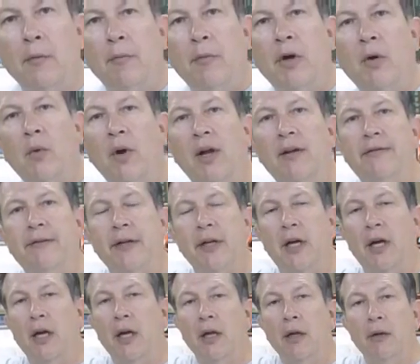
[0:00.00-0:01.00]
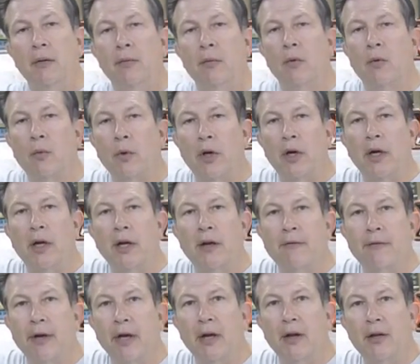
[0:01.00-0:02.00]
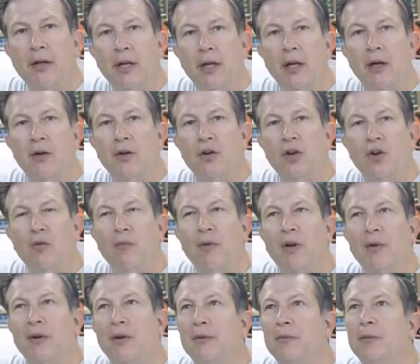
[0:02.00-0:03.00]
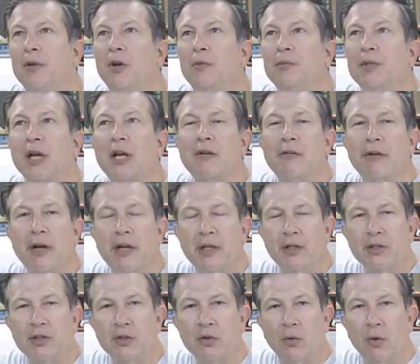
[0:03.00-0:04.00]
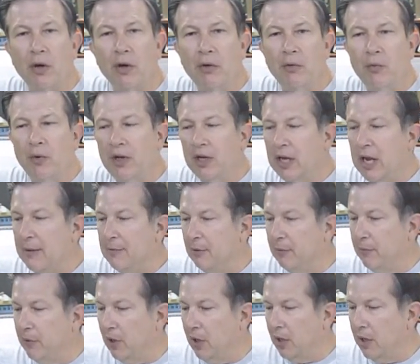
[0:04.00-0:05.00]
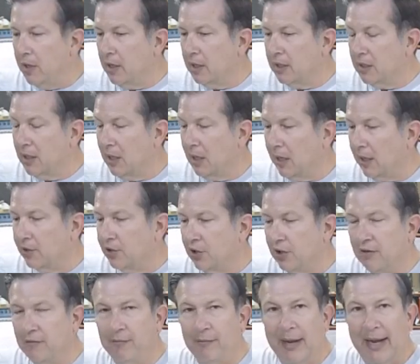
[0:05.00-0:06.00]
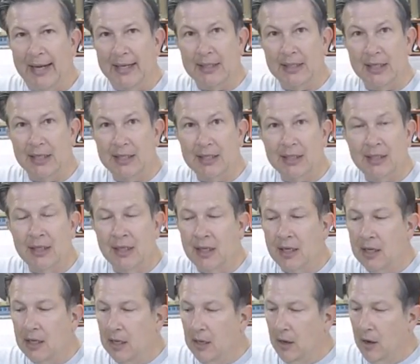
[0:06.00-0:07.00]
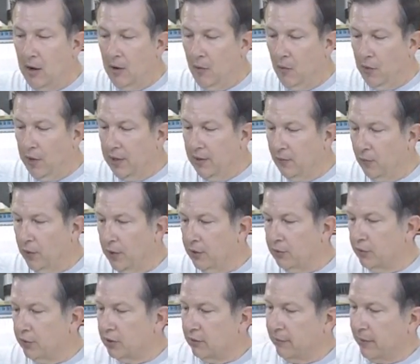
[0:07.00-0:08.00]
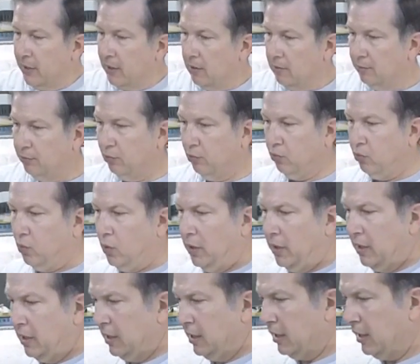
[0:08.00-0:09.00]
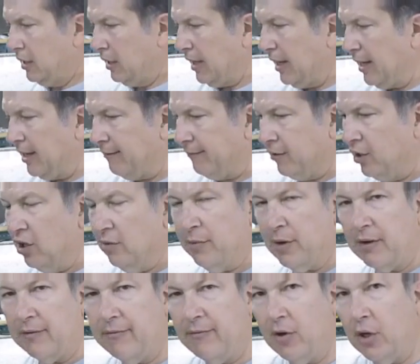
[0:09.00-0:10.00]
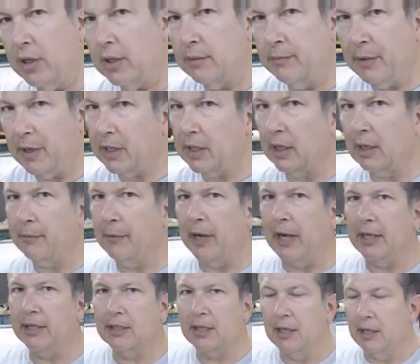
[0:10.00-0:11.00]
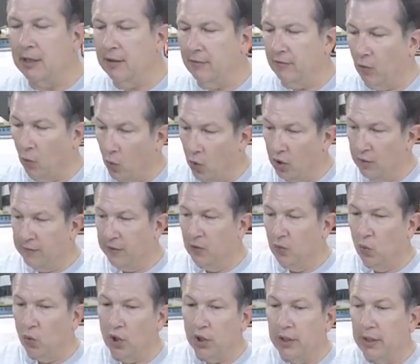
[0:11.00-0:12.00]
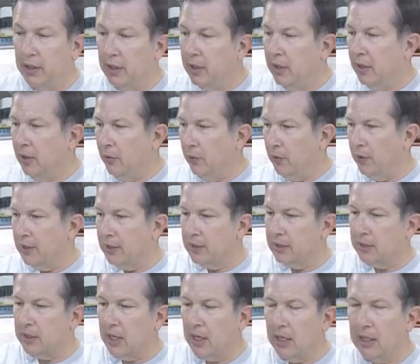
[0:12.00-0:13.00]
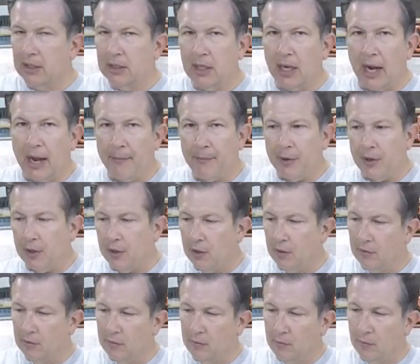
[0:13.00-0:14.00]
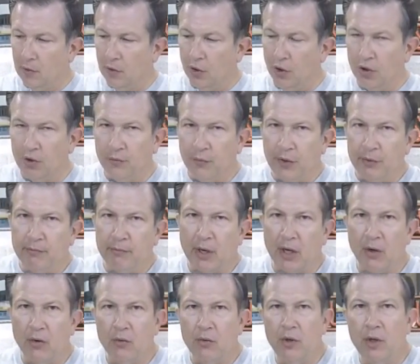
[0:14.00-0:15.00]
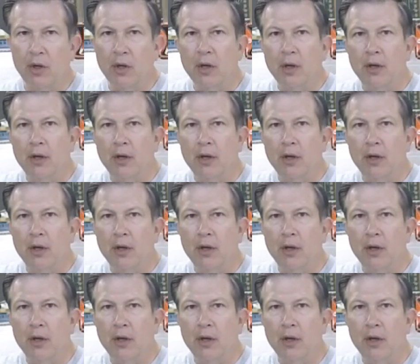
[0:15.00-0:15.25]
my wife and I were walking around in a home decorating store, and we came upon a collection of baskets, one of which was about a 1.5 cubic foot picnic basket of woven wood with a solid top and a little loop and bone